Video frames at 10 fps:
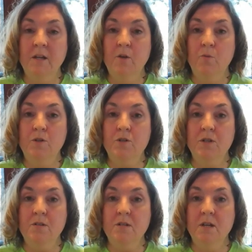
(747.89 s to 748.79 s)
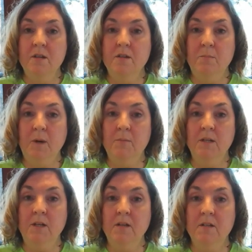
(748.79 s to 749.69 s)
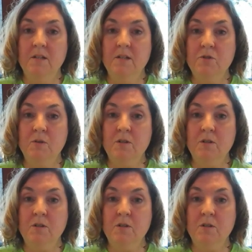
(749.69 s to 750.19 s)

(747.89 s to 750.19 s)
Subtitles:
which is the public district